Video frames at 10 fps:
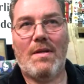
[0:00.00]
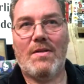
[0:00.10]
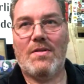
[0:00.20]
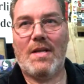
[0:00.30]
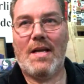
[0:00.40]

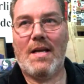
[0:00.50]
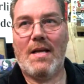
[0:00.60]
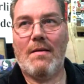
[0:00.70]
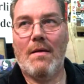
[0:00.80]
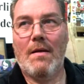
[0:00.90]
and
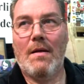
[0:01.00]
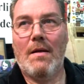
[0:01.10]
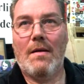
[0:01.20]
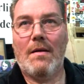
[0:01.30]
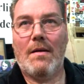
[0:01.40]
say,
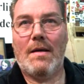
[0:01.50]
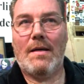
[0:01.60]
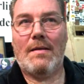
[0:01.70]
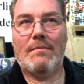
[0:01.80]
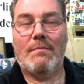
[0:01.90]

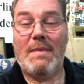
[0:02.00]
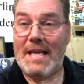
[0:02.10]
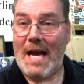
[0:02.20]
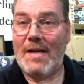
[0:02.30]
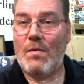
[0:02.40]
be
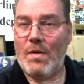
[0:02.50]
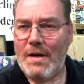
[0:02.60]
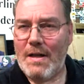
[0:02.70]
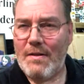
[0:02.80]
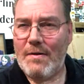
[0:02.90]
kind to one
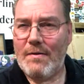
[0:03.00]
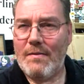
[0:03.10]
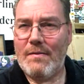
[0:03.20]
another.